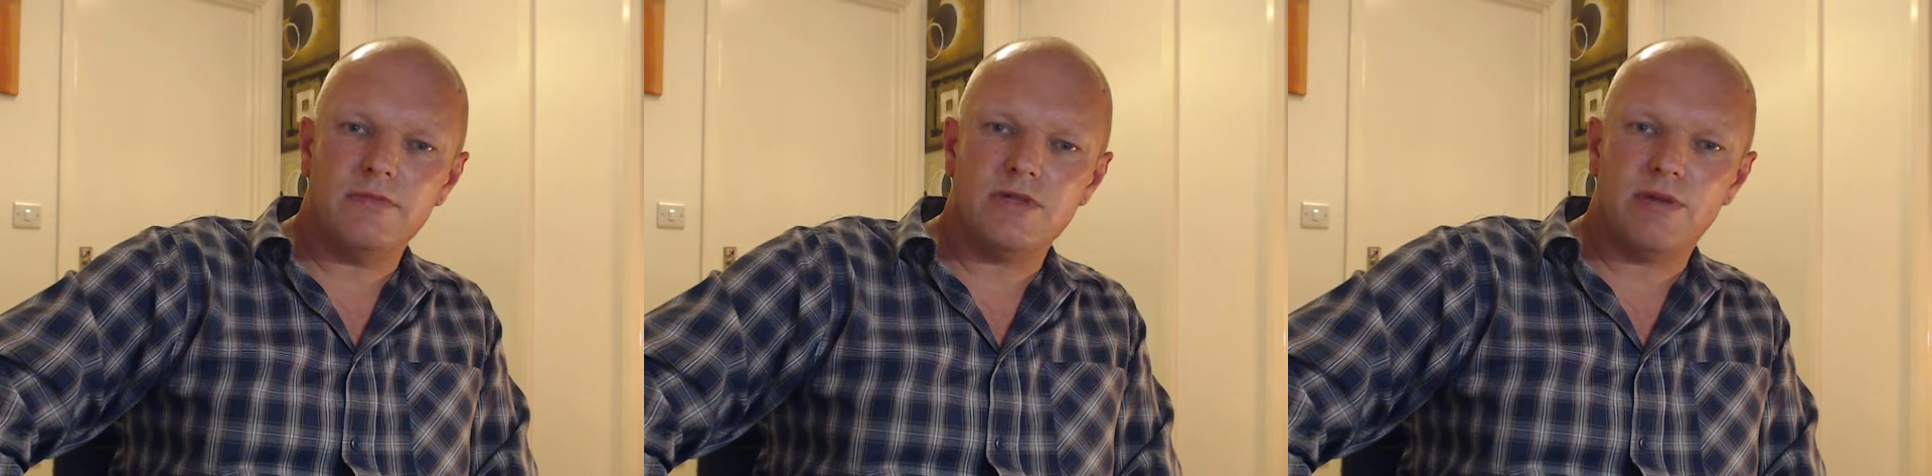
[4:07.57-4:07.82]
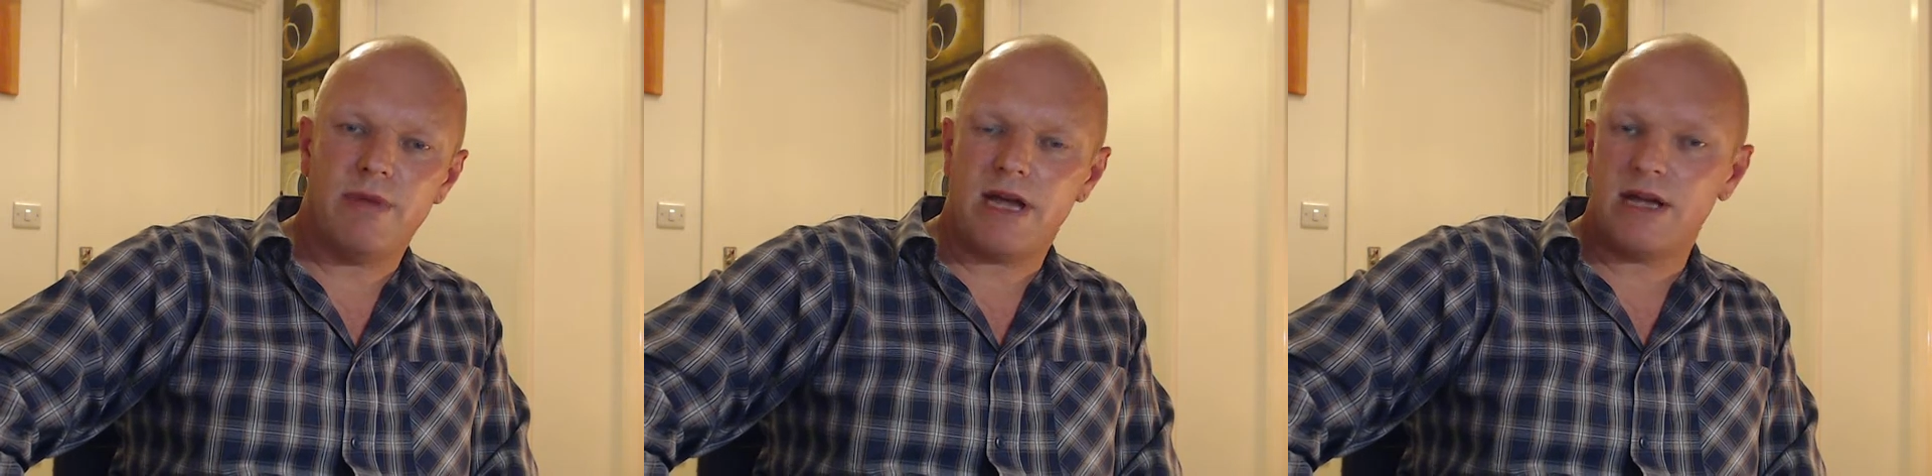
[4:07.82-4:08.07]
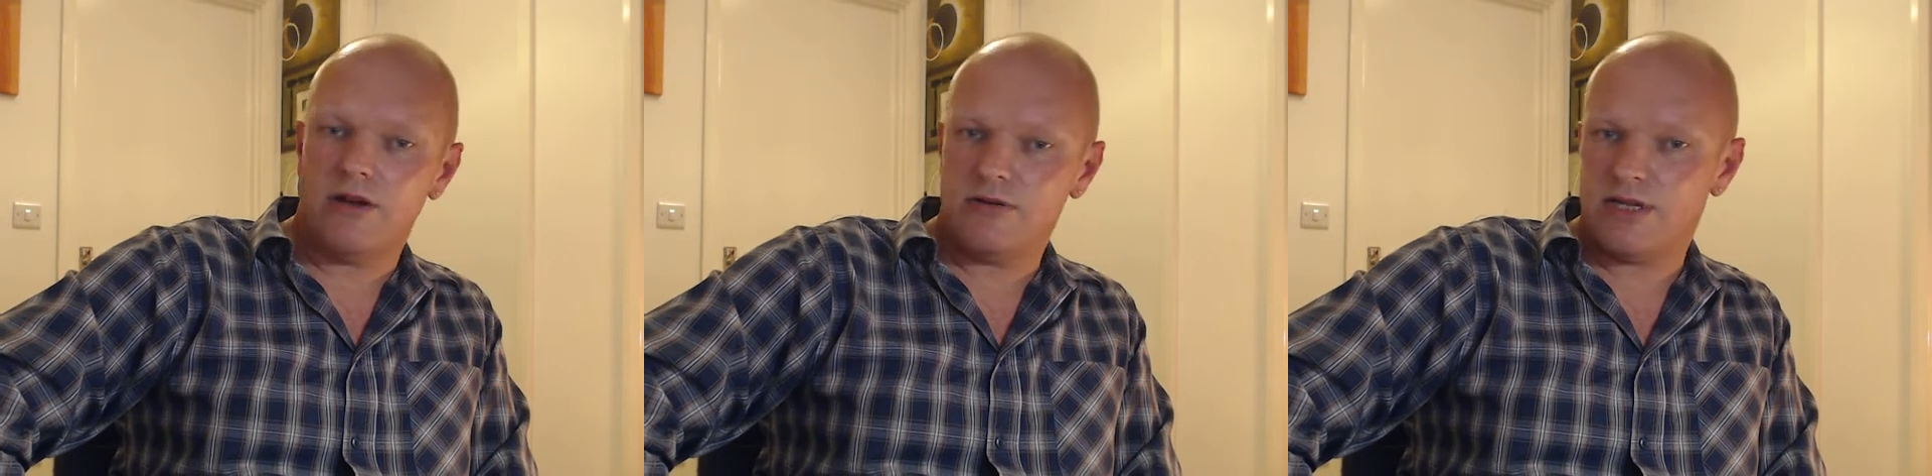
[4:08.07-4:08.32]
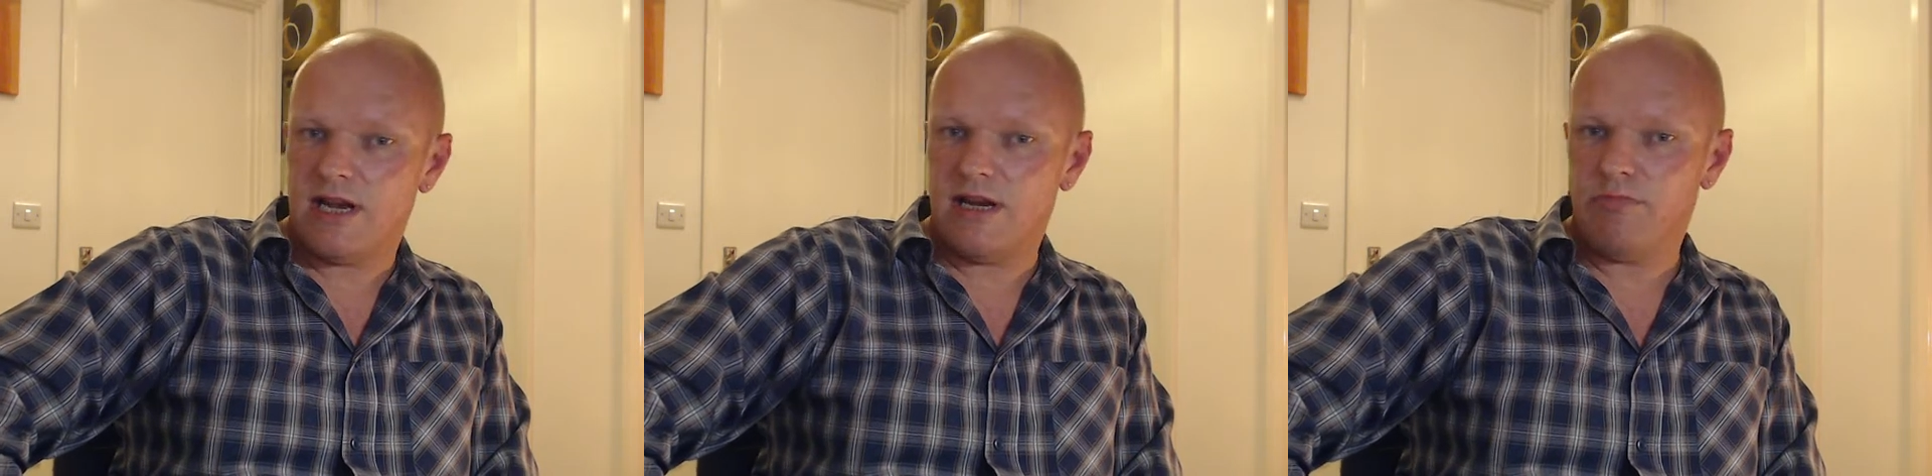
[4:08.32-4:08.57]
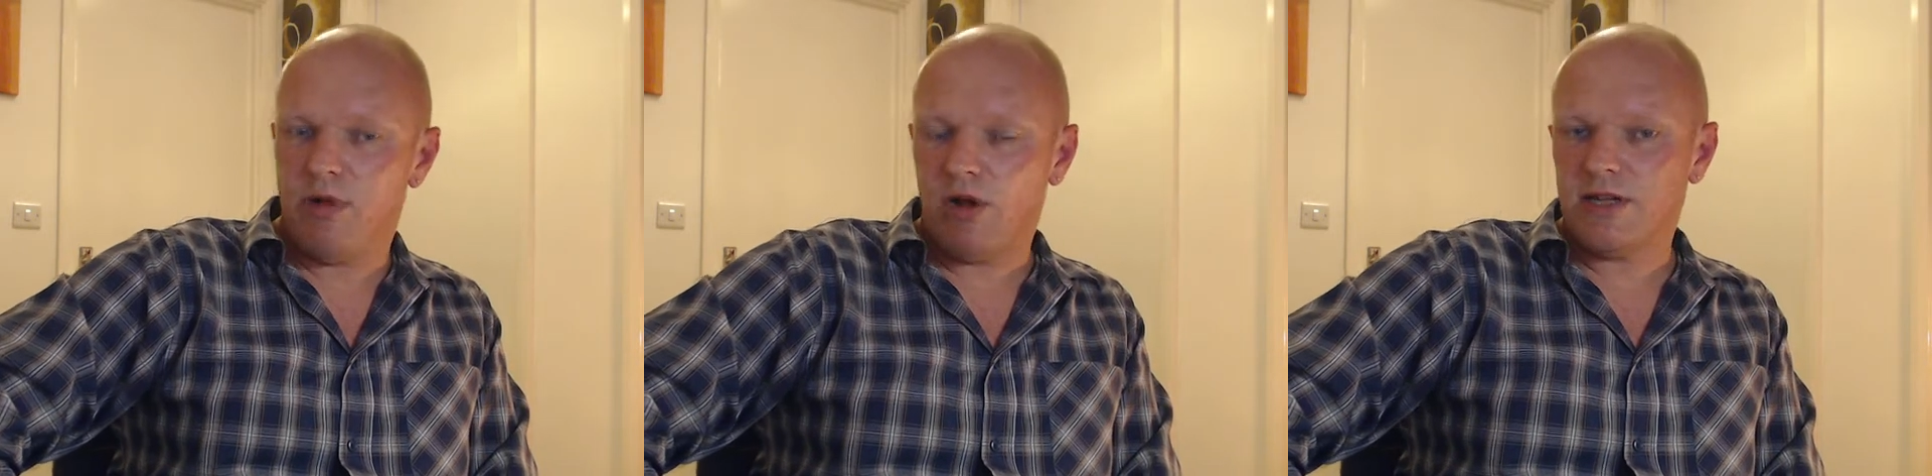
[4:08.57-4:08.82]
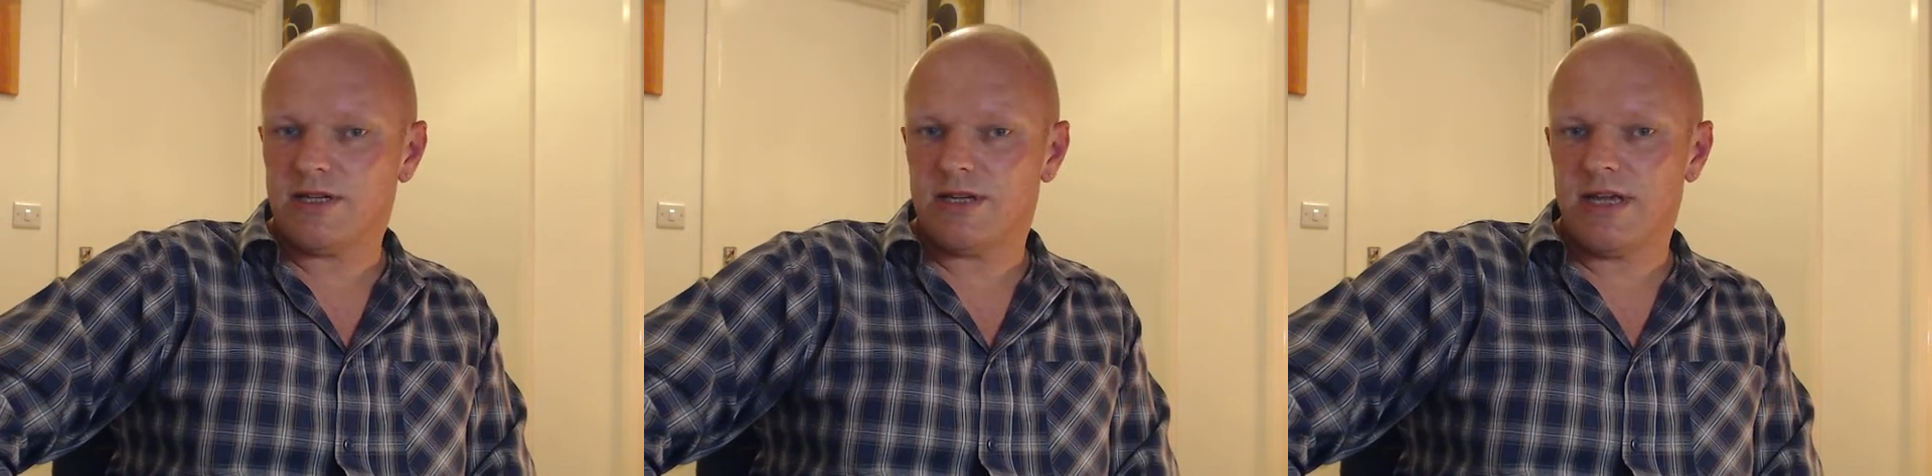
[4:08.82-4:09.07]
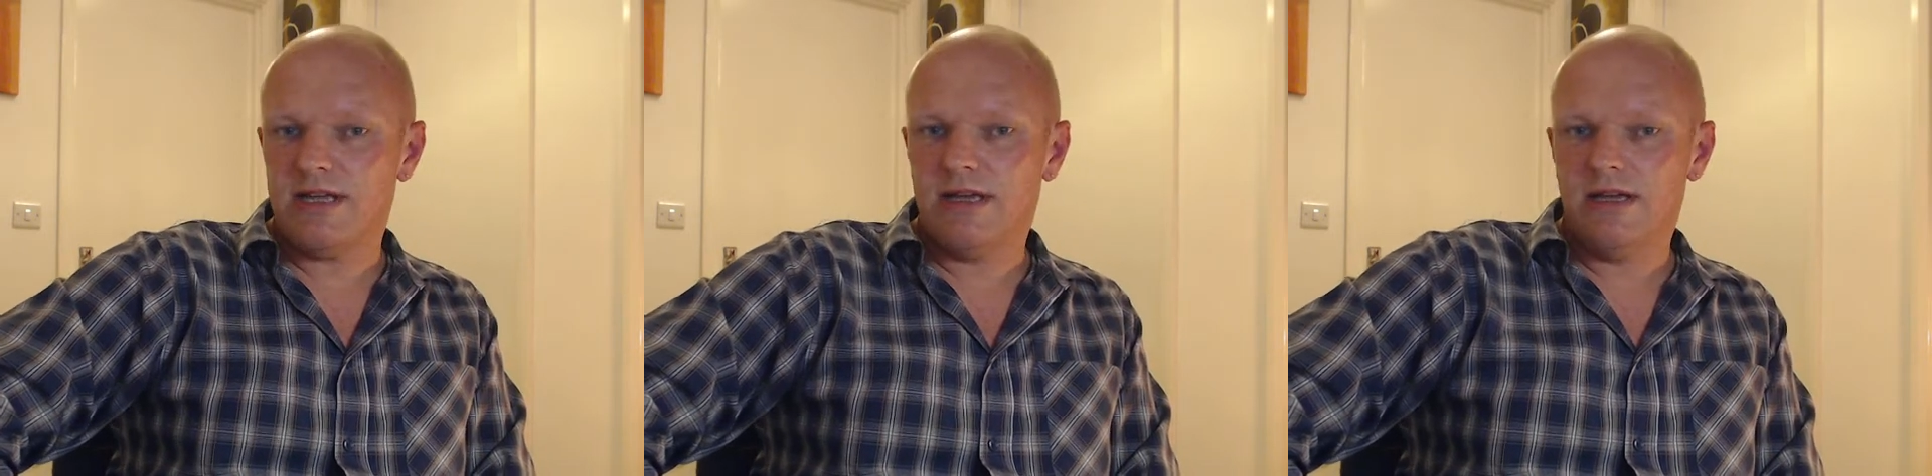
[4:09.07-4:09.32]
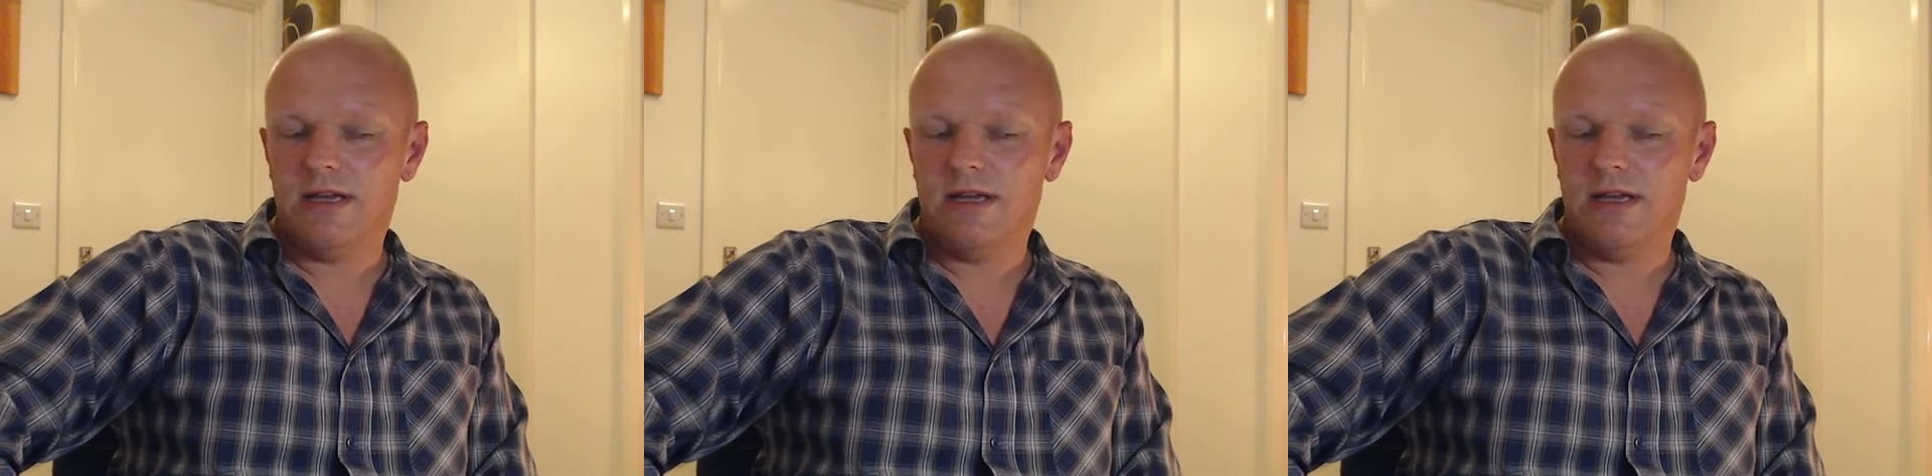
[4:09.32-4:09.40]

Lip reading: tobacco selling policy,